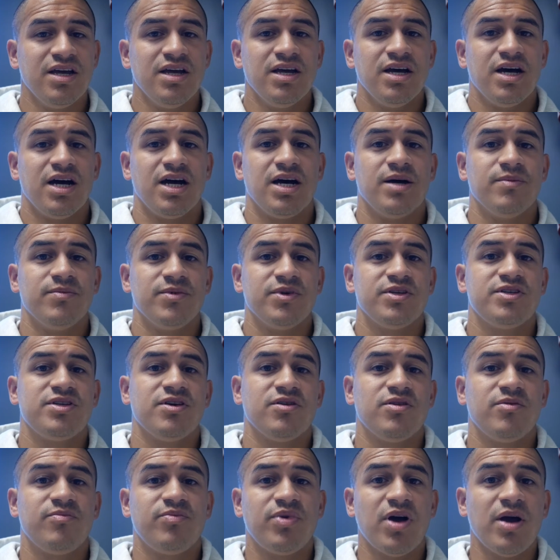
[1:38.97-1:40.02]
So
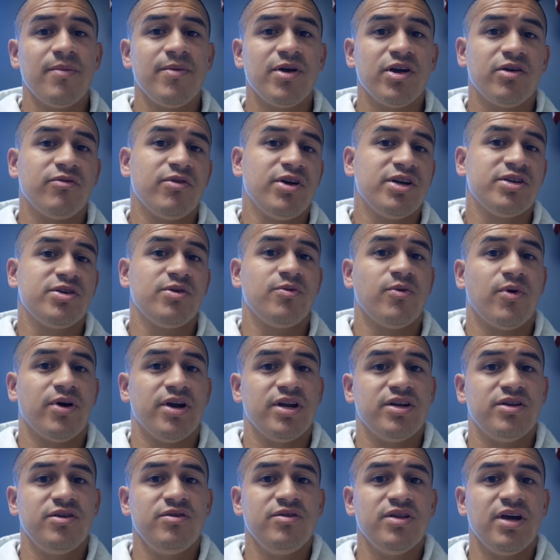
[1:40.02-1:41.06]
the primary reason you want
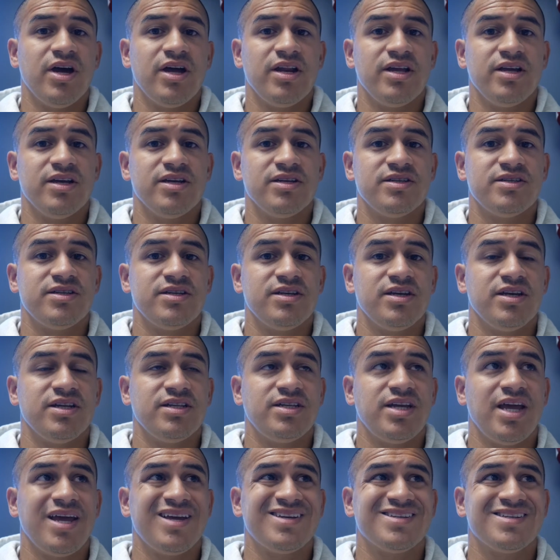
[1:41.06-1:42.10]
to do that is it
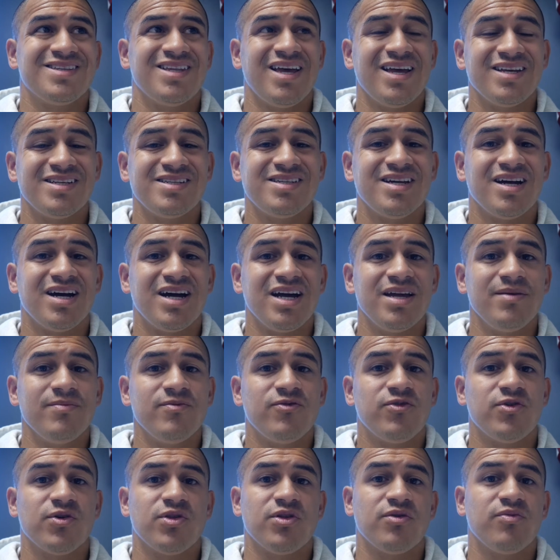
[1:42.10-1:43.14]
takes less time
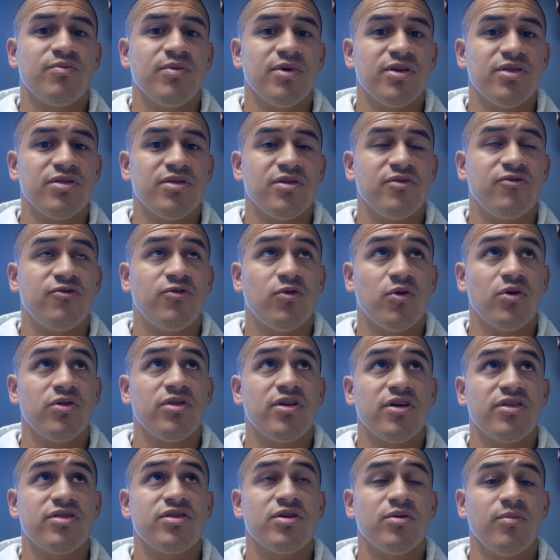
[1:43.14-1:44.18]
for the
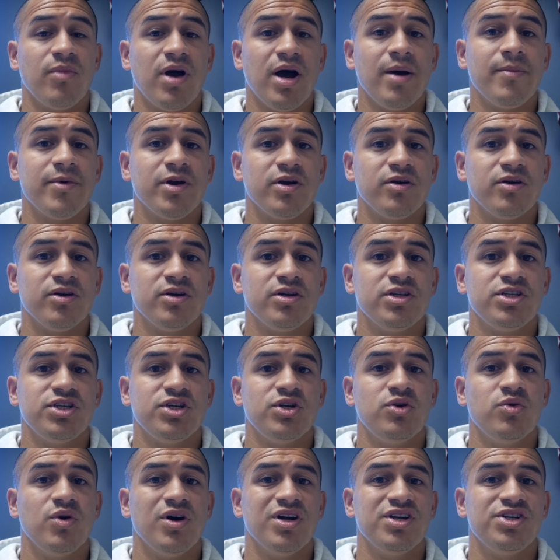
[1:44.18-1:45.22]
thermometer
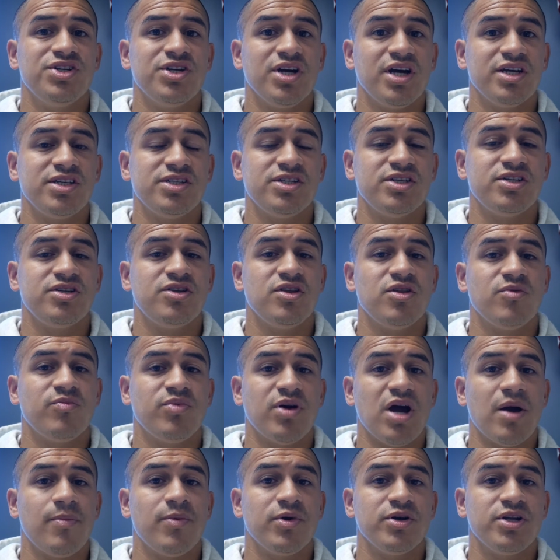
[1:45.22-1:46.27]
to adjust to the
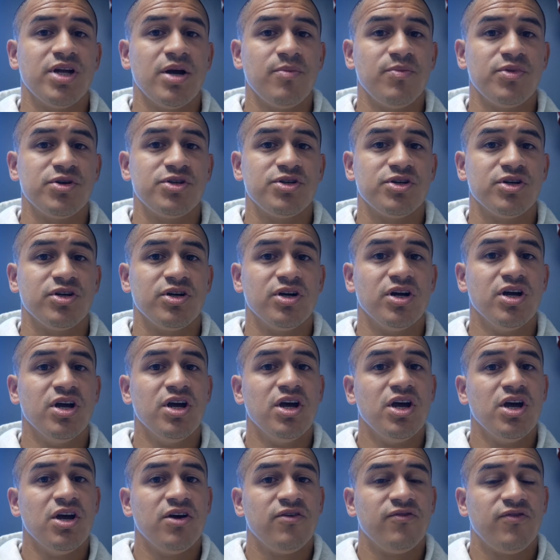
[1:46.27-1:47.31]
proper temperature
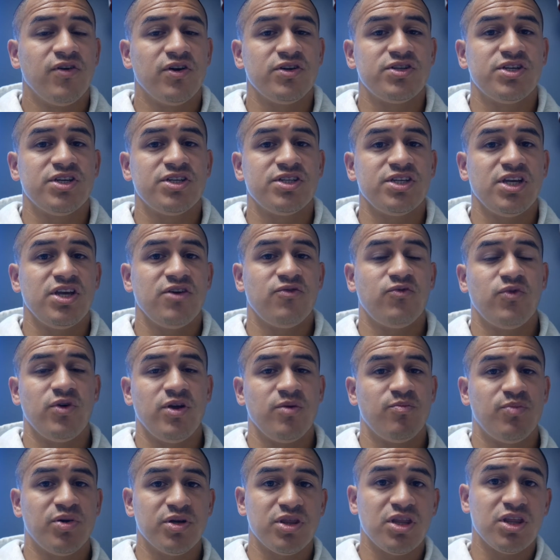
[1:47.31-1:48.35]
versus if
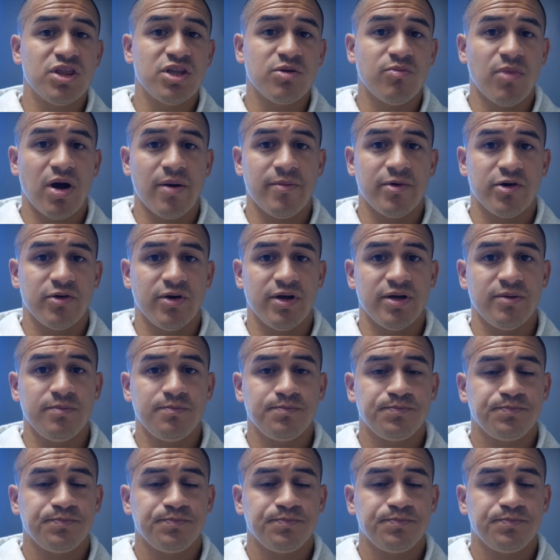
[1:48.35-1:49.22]
we put the thermometer in,